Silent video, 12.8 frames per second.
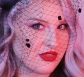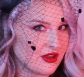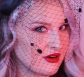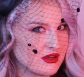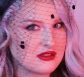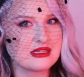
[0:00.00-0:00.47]

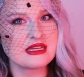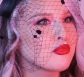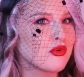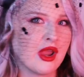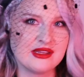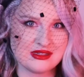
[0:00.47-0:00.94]
There is a
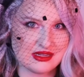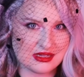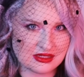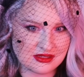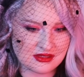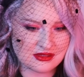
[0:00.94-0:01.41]

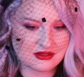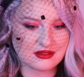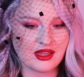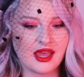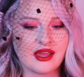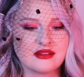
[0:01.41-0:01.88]
brightness
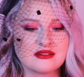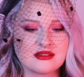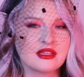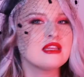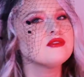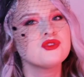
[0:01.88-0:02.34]

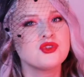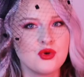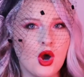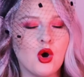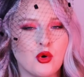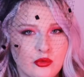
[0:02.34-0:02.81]
that gives you
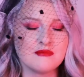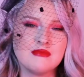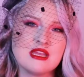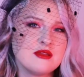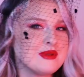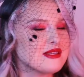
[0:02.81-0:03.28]
hope,
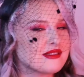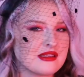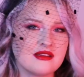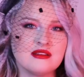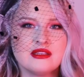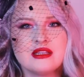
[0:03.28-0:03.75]
maybe
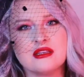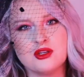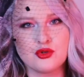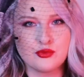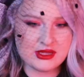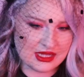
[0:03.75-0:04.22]
signaling a
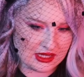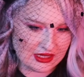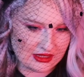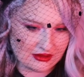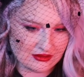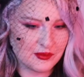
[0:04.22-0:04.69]
new beginning.